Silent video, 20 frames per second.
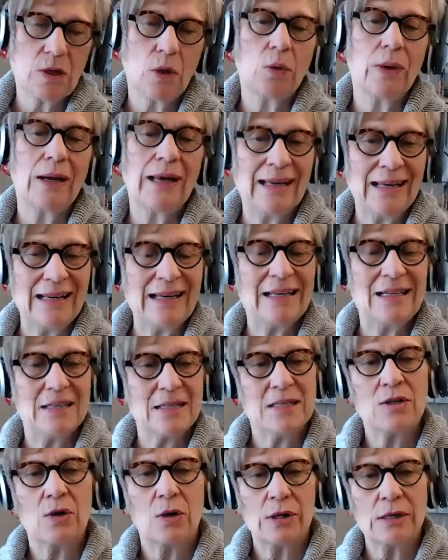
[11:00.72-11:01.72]
it
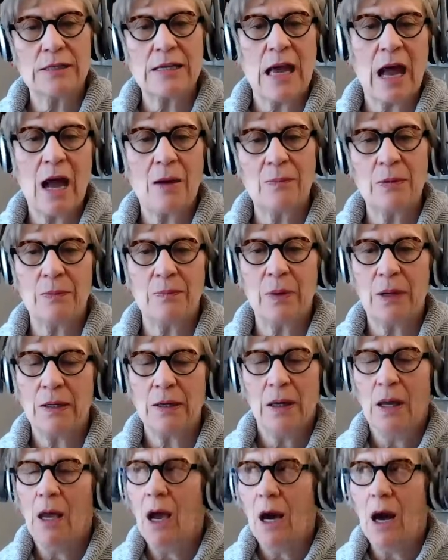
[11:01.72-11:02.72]
is starting to happen, but
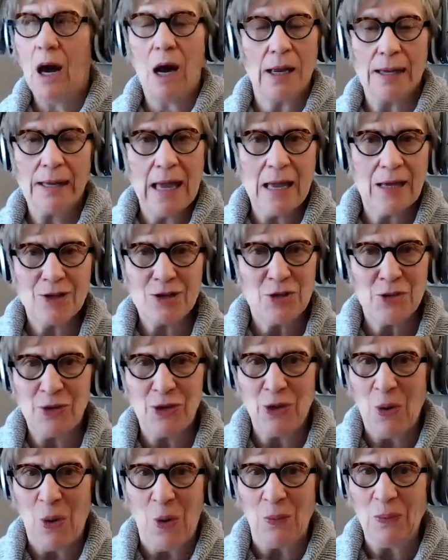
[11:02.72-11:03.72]
I can't do it
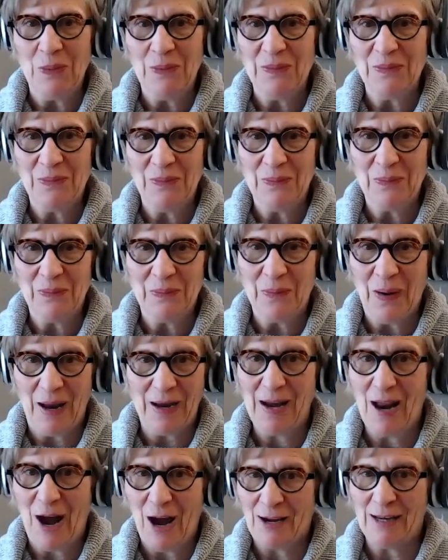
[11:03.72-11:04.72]
alone,
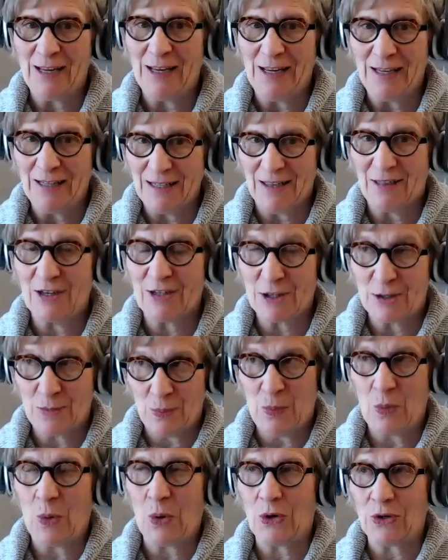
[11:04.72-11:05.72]
right? I need the
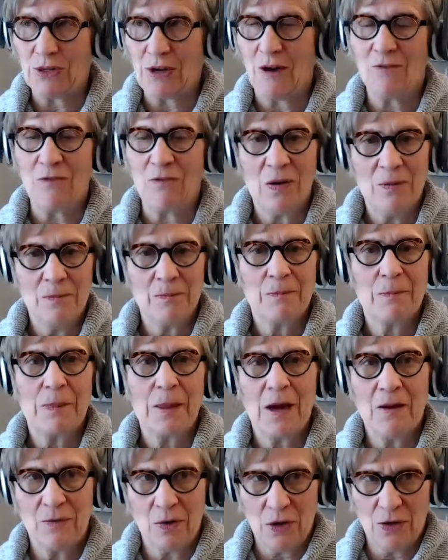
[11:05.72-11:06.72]
support of
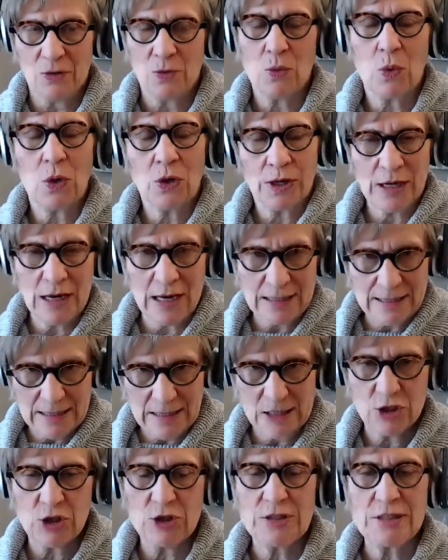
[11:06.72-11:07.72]
other
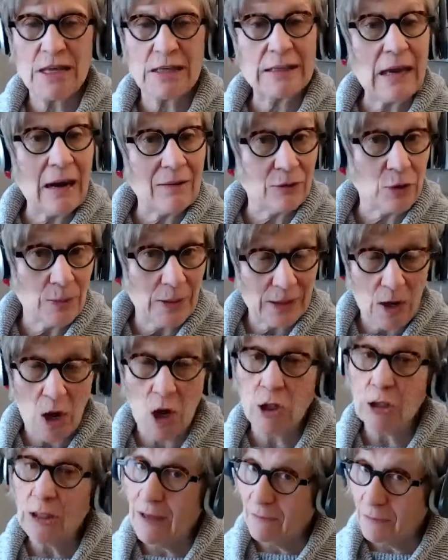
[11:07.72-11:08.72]
organizations and government,
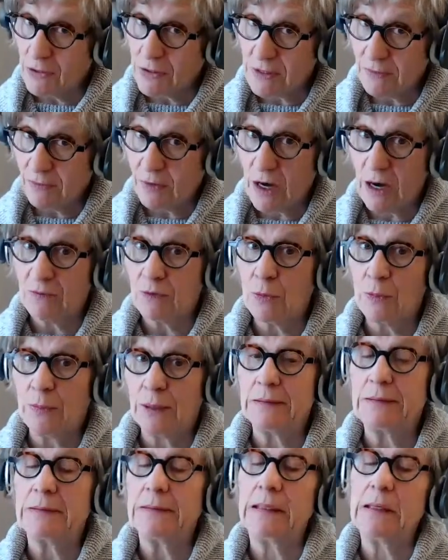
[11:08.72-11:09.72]
all levels of
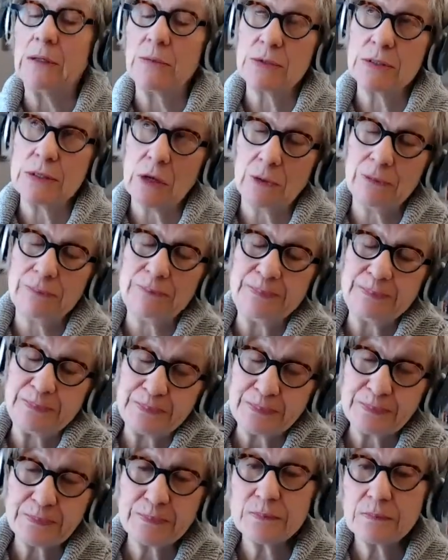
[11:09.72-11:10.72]
government. You know, so
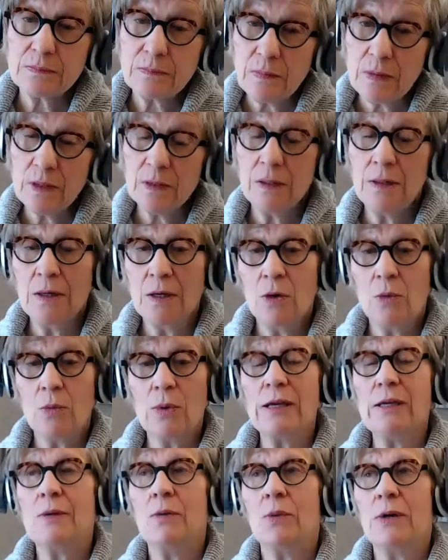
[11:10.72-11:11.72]
you know,
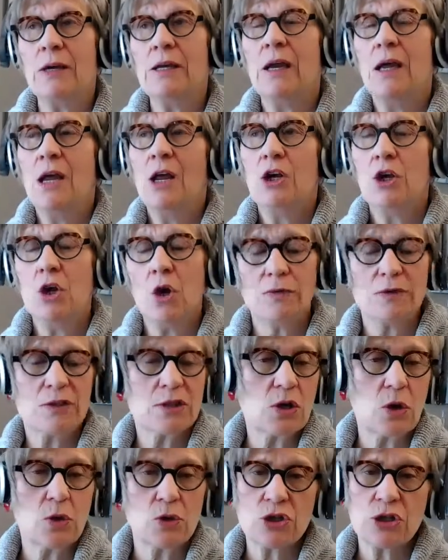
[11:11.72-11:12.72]
we Nova
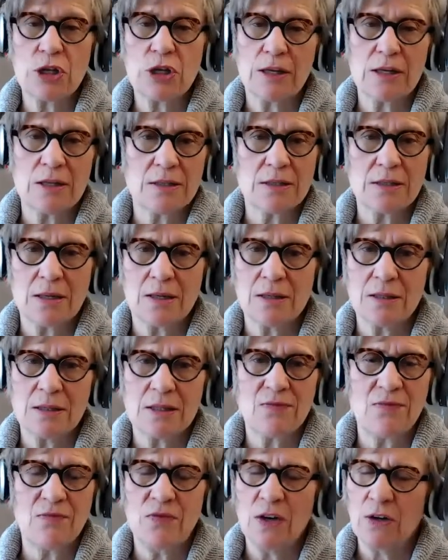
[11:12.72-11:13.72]
Scotia
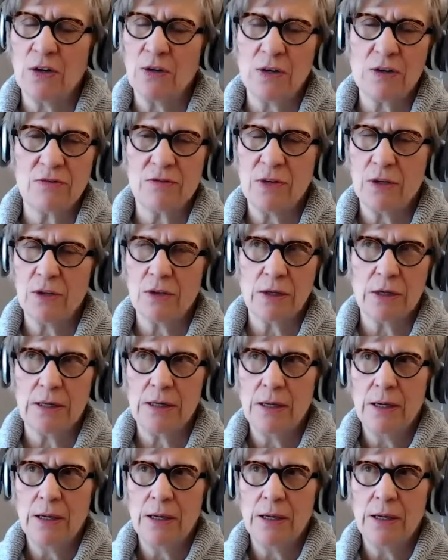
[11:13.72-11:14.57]
is very, very